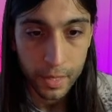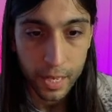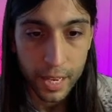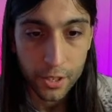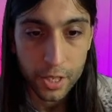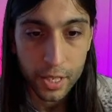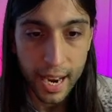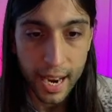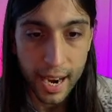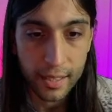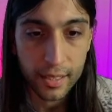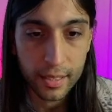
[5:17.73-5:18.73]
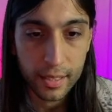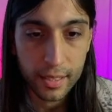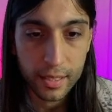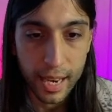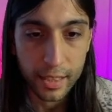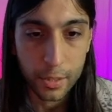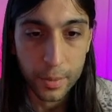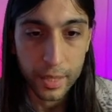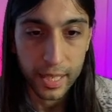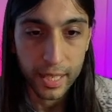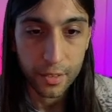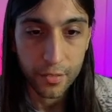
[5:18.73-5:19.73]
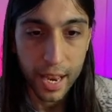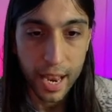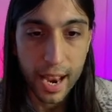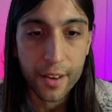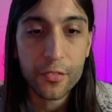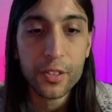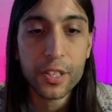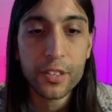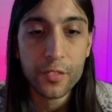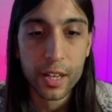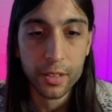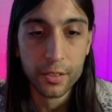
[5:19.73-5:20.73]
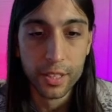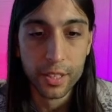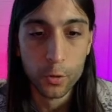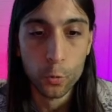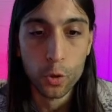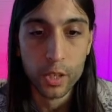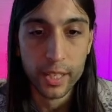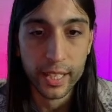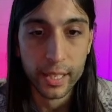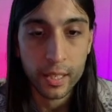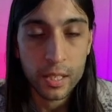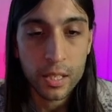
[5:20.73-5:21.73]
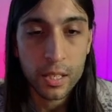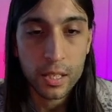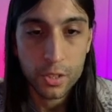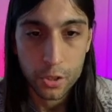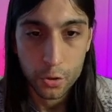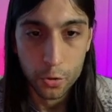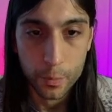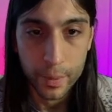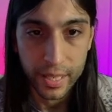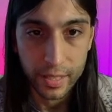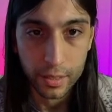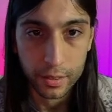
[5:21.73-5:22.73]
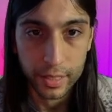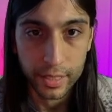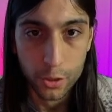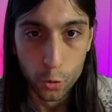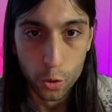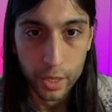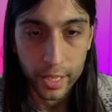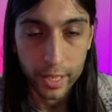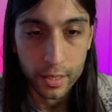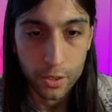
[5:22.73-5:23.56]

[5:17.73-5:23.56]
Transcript: and you can add this at the beginning of every file that you're wanting to basically join.